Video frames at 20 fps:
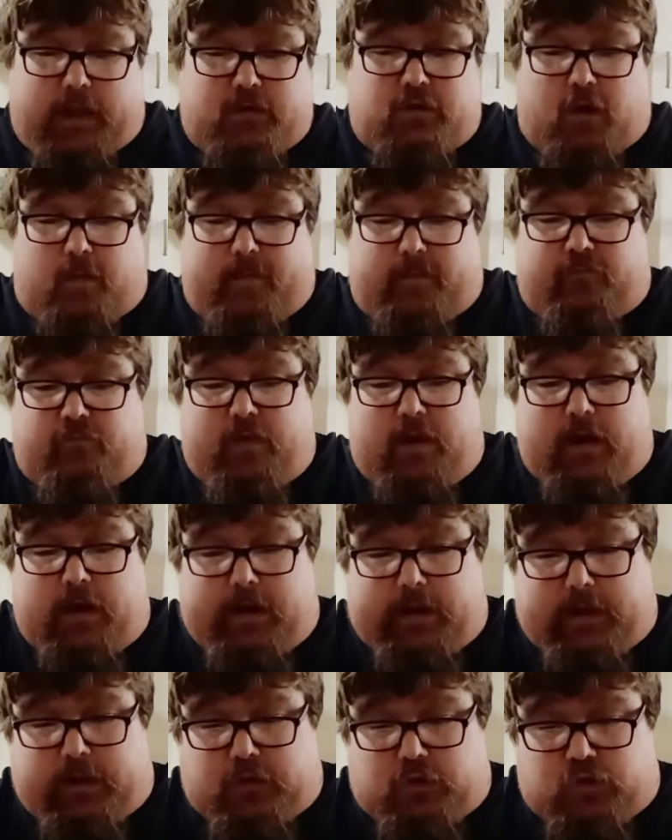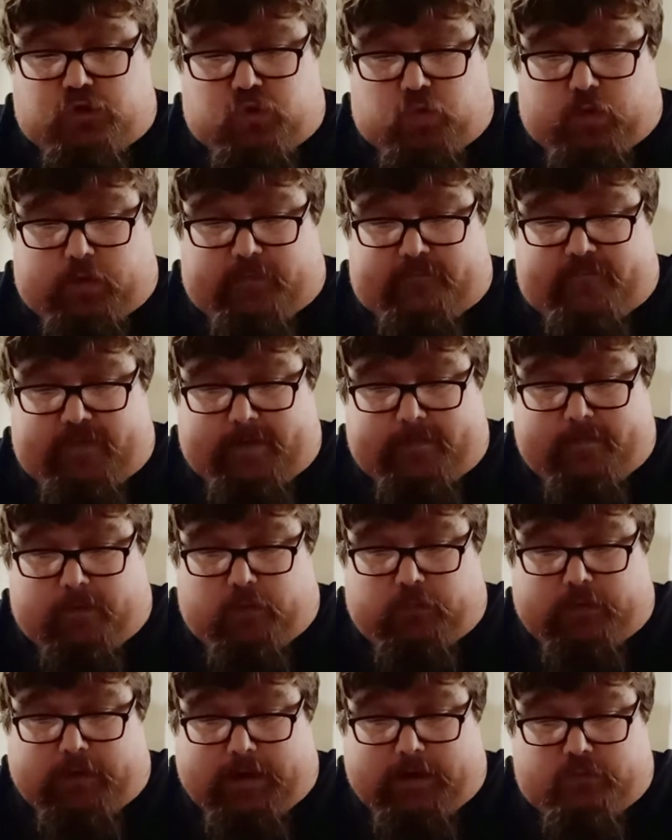So I've been really enjoying
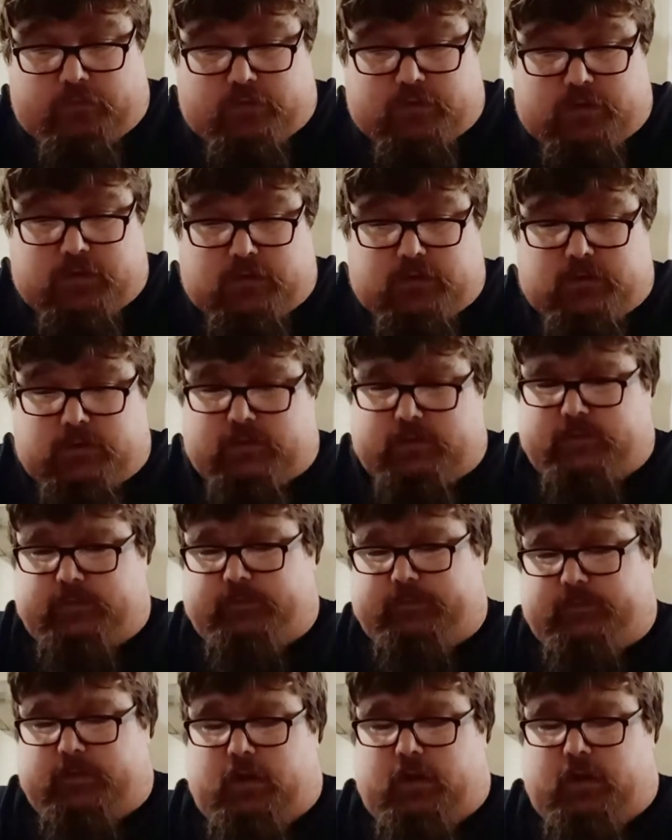female characters.